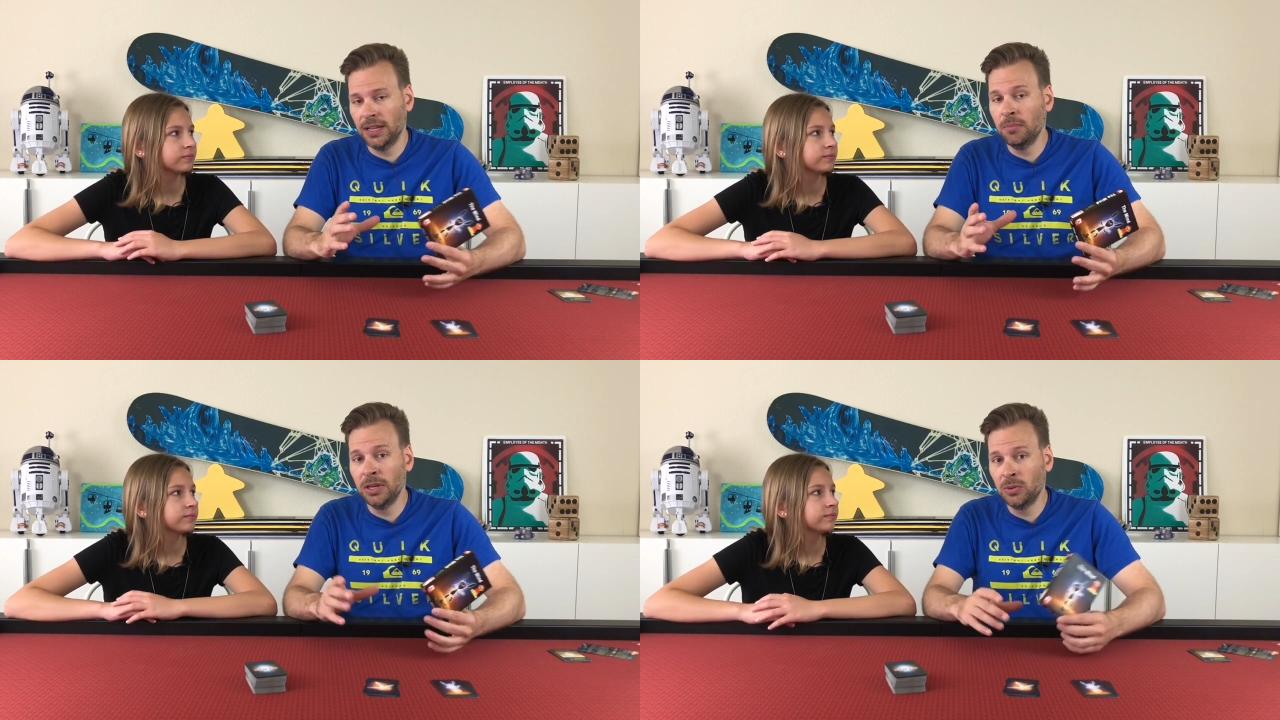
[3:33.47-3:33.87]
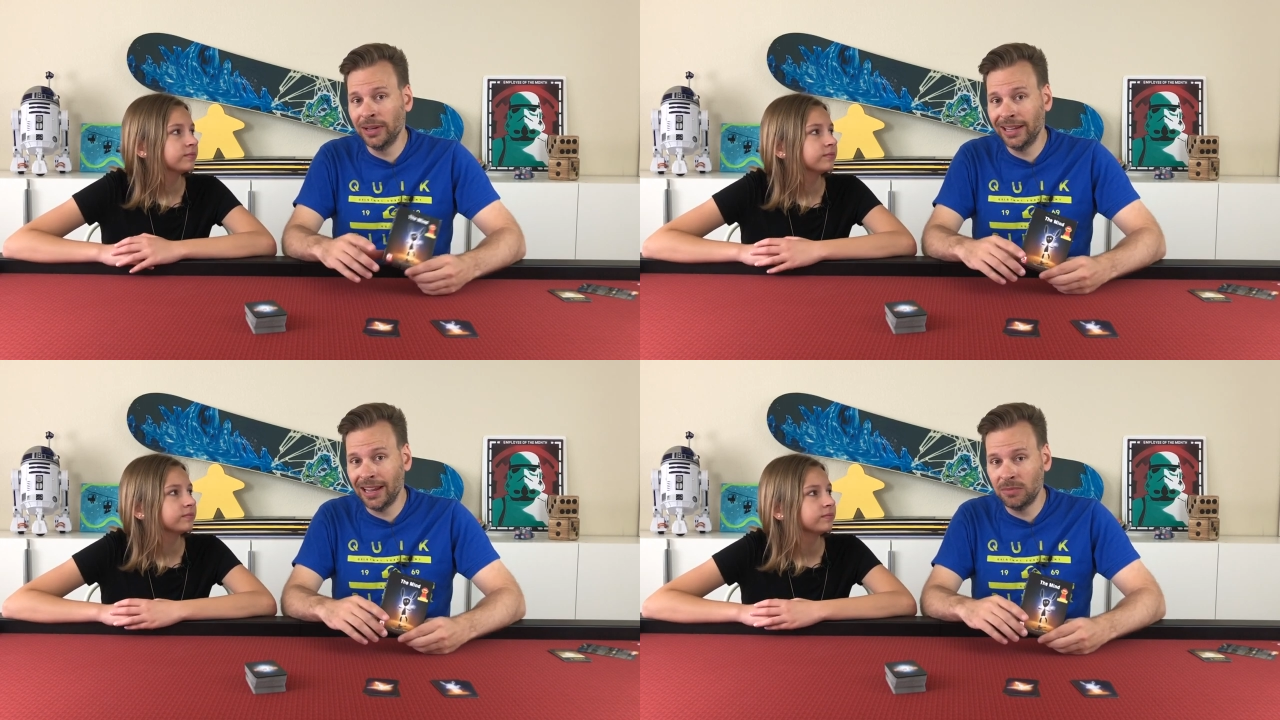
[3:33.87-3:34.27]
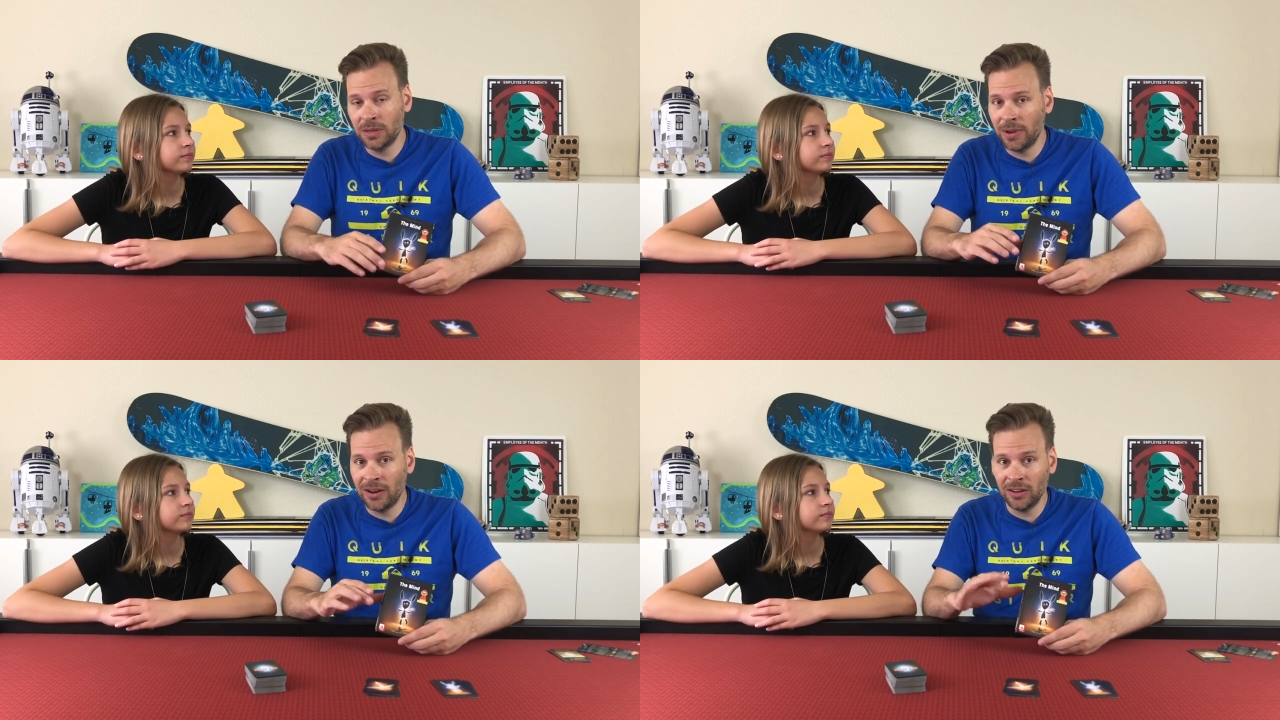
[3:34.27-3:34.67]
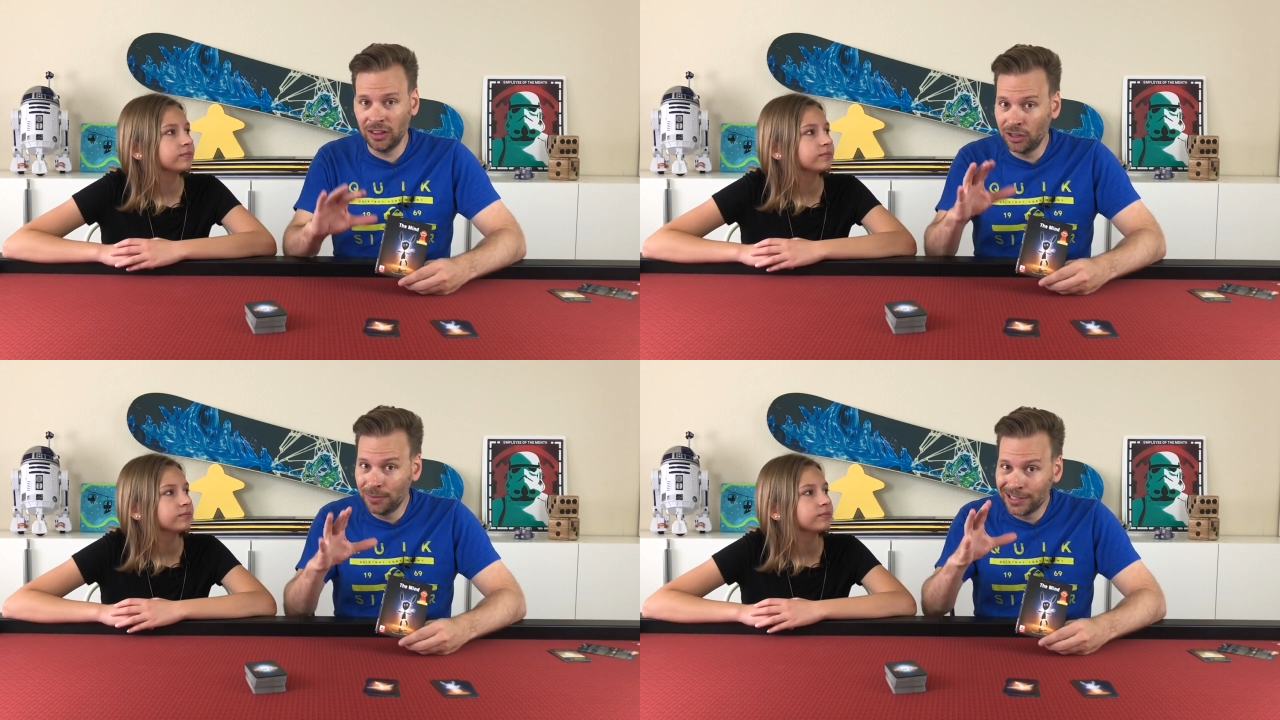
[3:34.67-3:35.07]
Speaker 1: in between games about
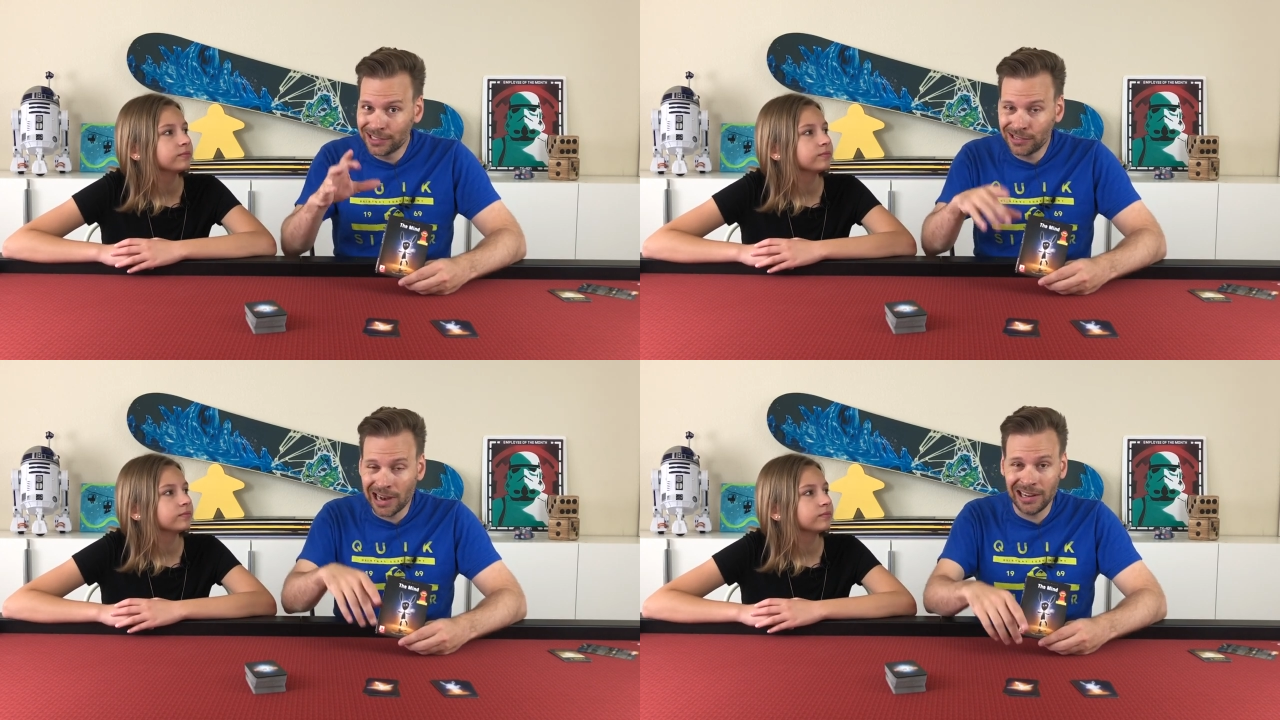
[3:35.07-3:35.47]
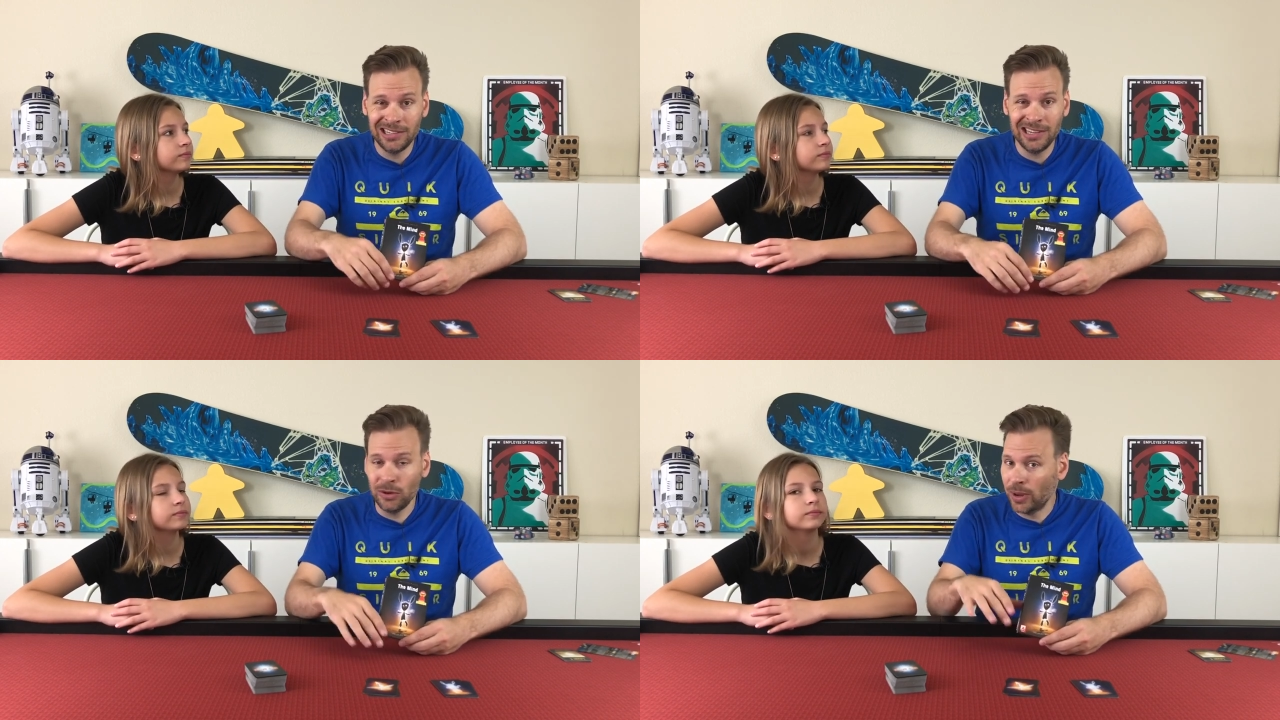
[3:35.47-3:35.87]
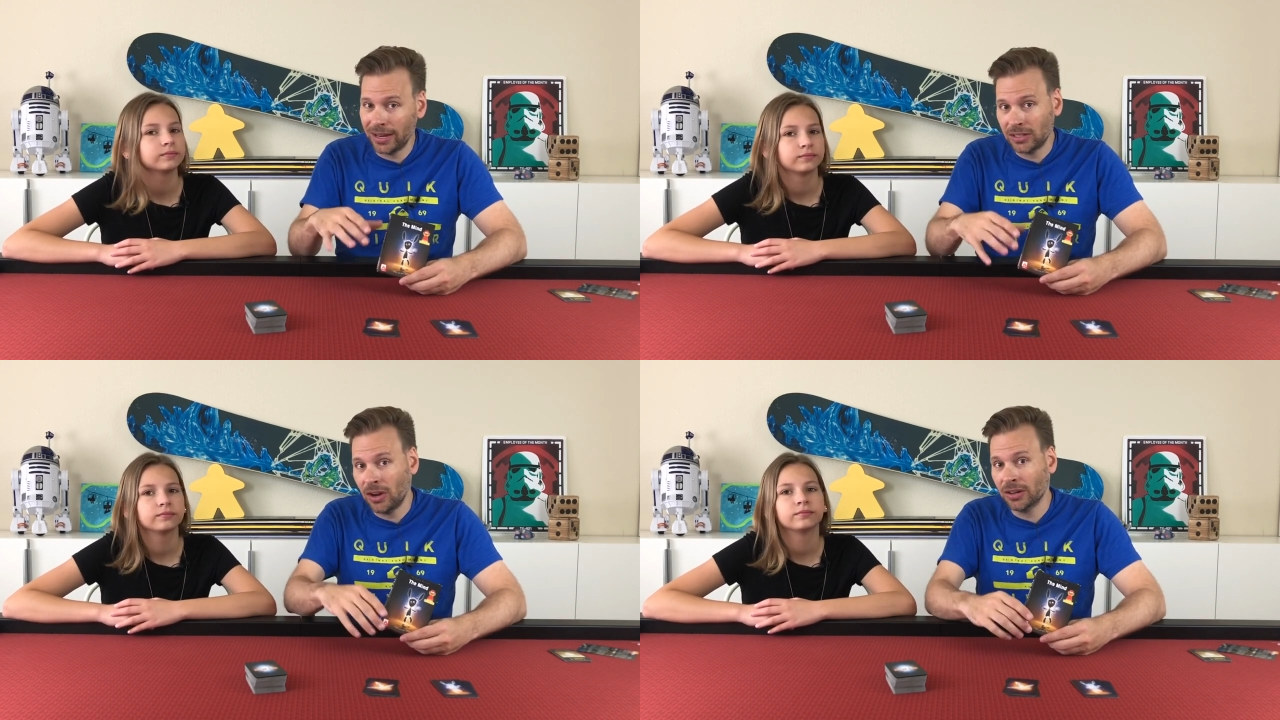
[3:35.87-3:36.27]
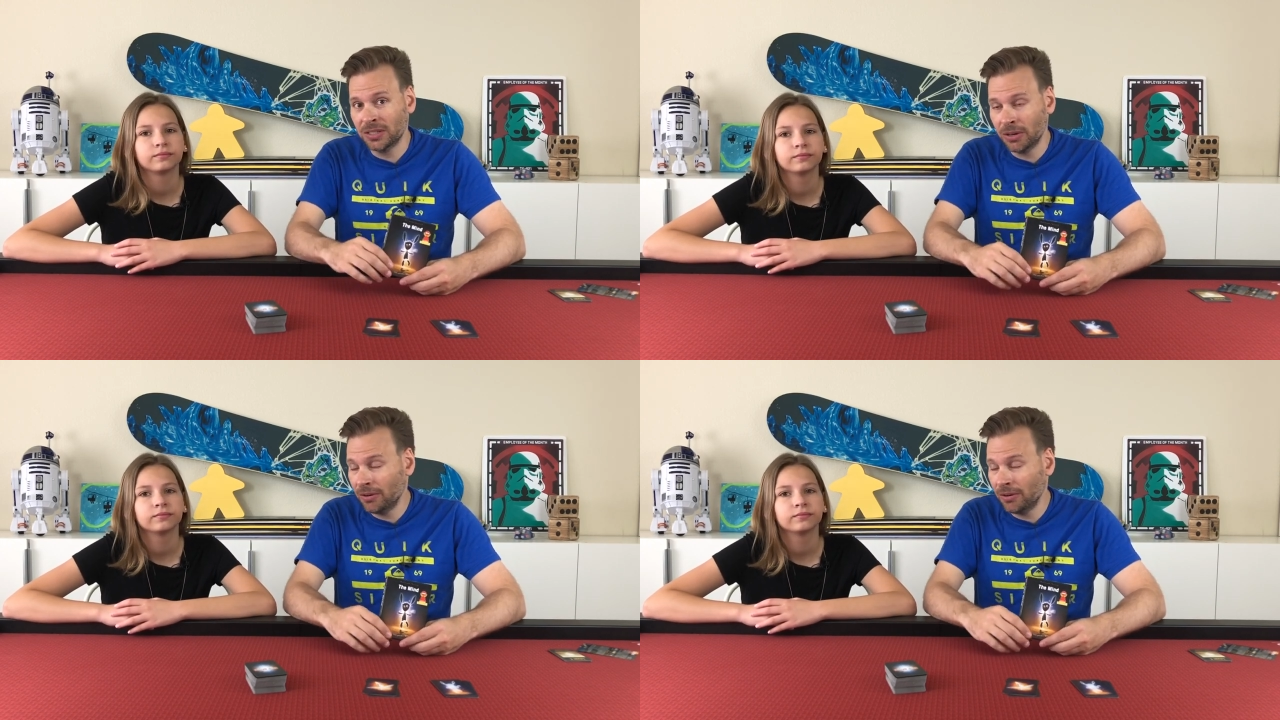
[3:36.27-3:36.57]
a little bit of strategy. You can't talk